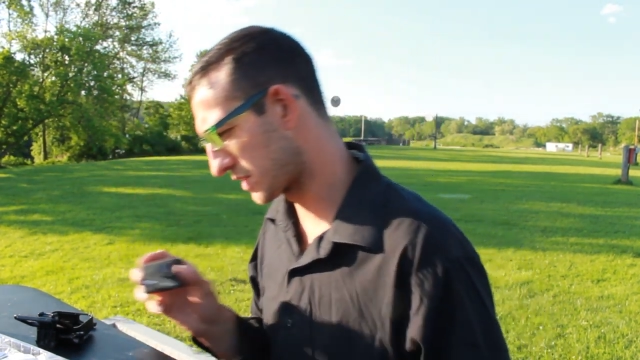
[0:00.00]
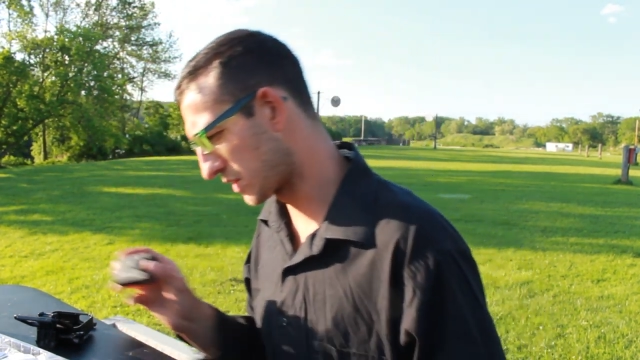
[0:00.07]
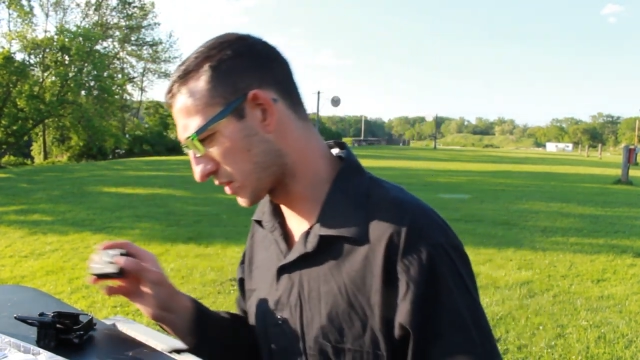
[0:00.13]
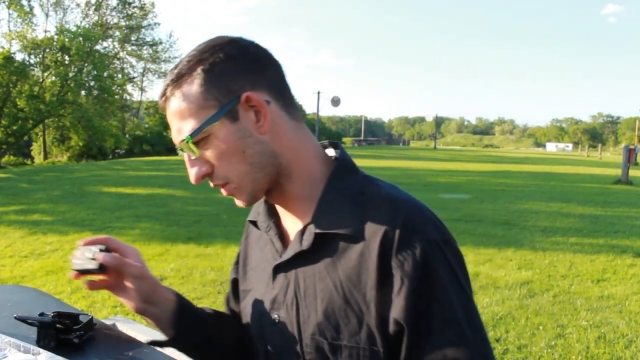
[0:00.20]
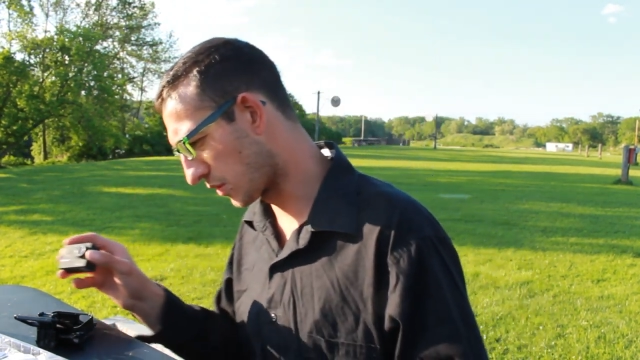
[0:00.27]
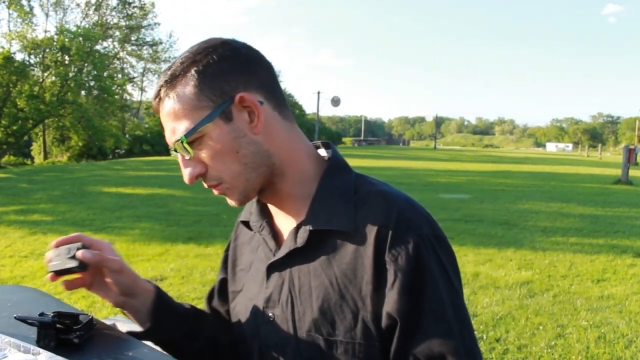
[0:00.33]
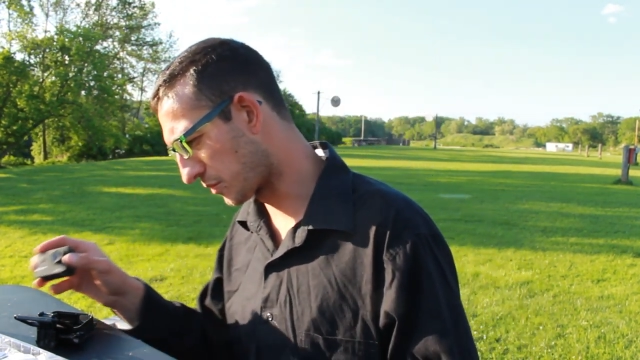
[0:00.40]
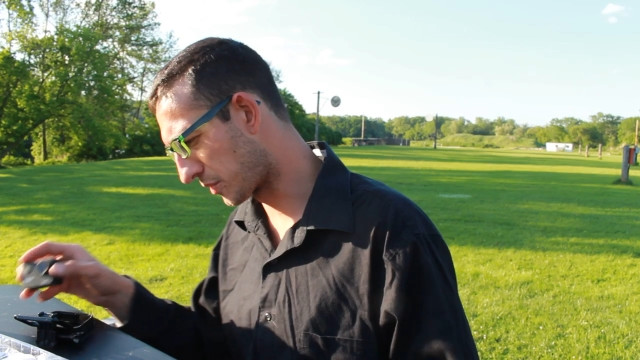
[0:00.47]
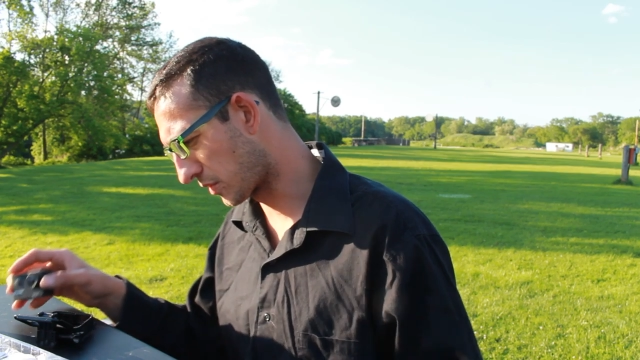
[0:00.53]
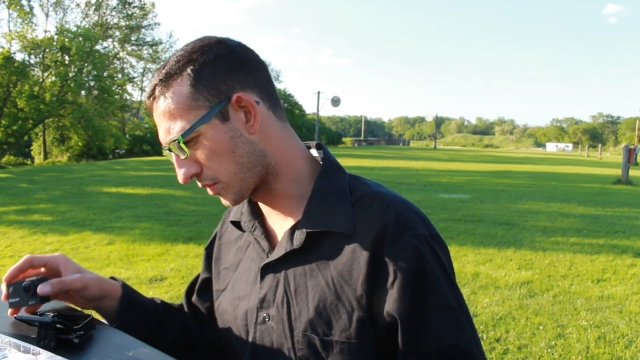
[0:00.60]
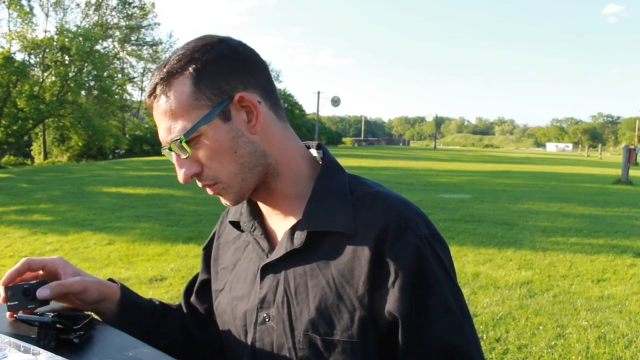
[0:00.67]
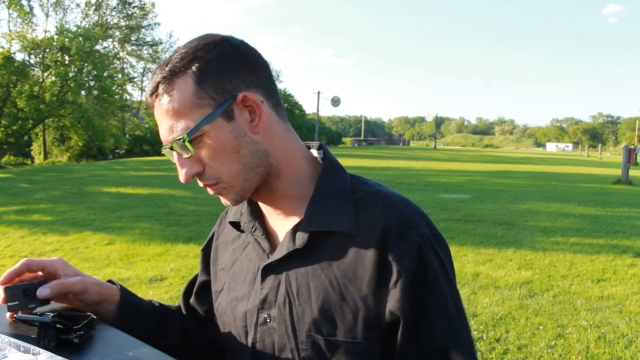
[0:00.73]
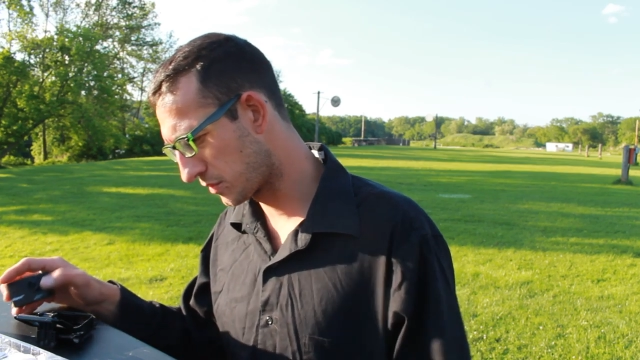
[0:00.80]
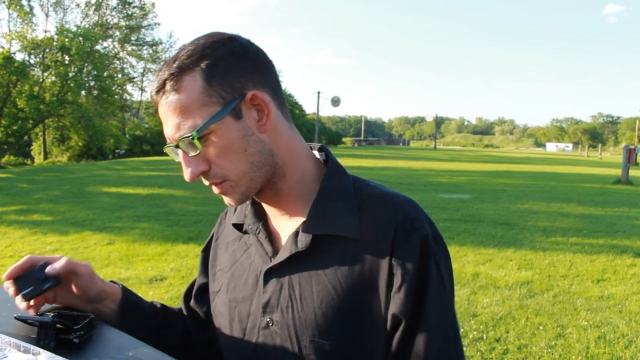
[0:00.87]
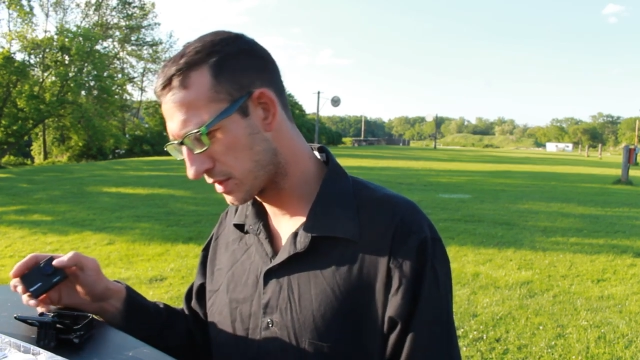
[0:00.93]
a
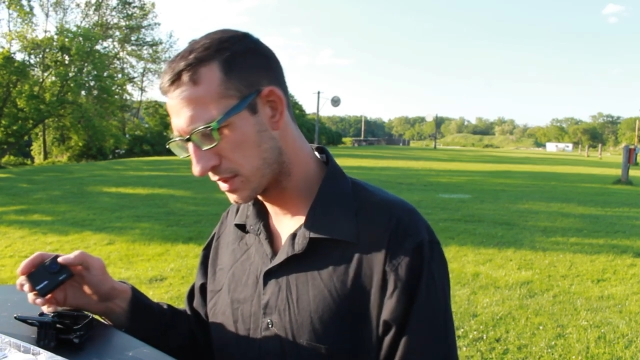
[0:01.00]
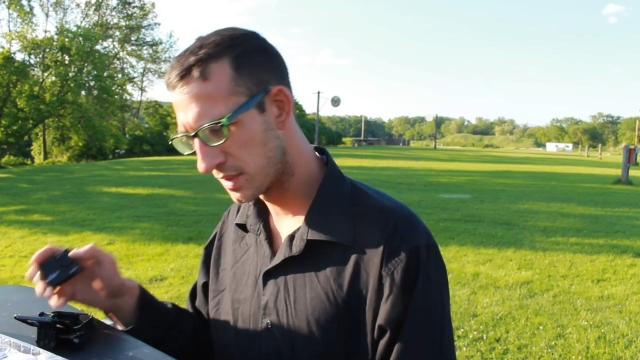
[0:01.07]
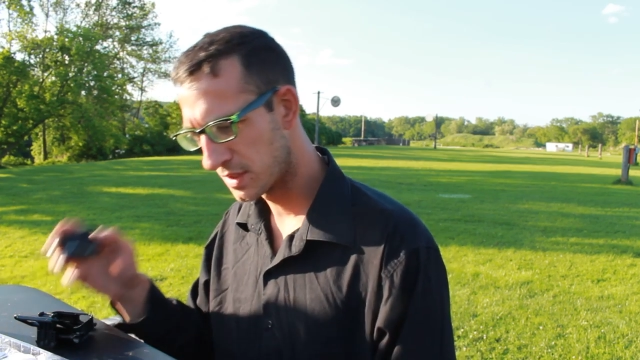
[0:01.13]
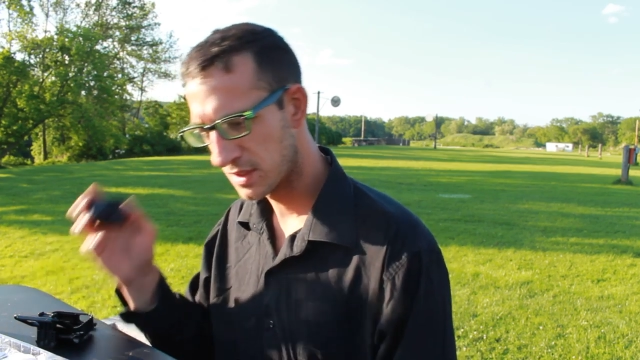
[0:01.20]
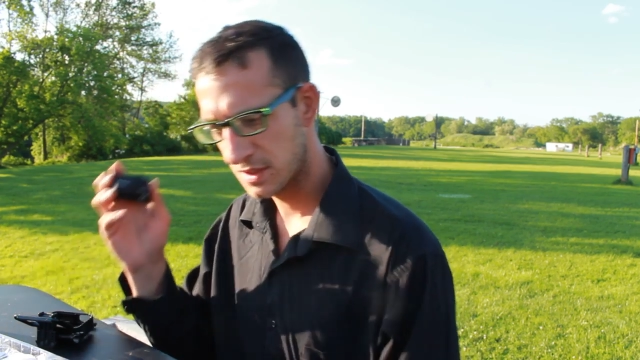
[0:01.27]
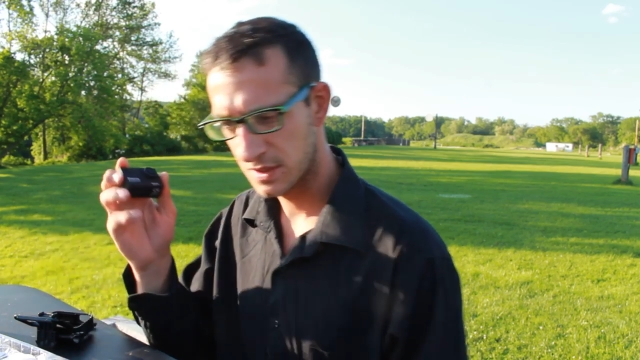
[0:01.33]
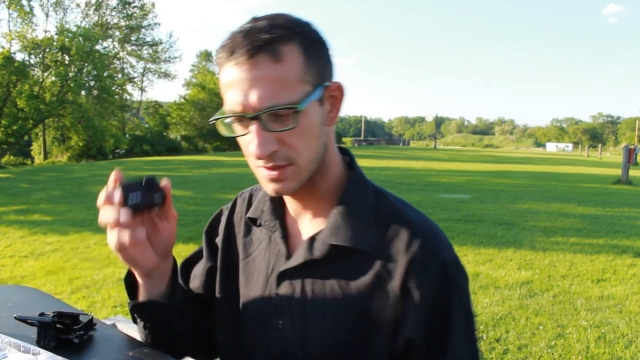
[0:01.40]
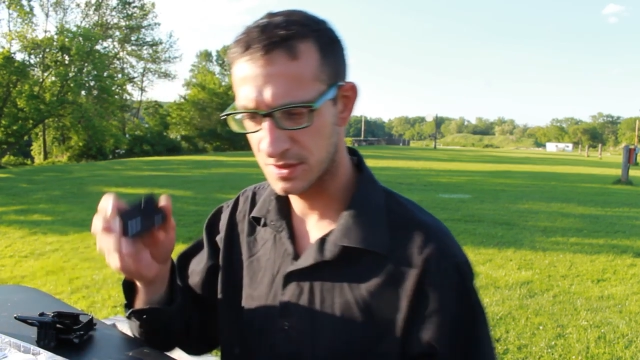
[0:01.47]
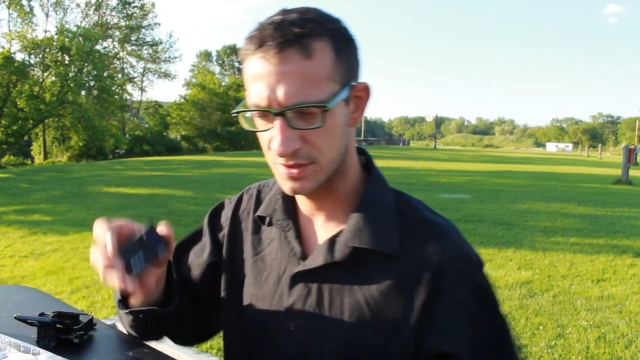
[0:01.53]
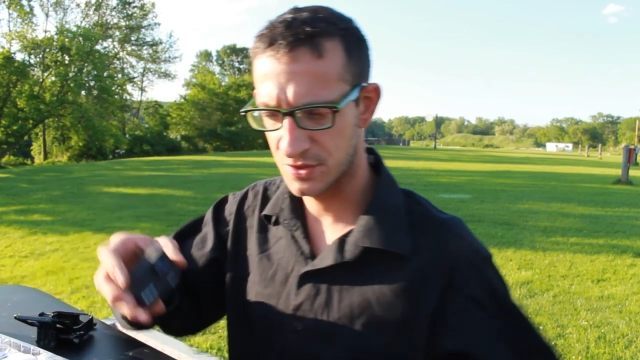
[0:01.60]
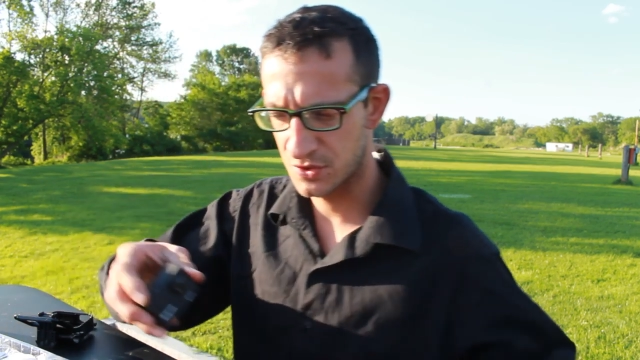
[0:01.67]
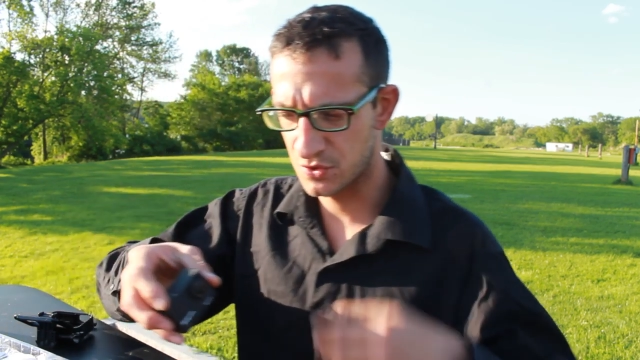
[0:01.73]
GoPro. It's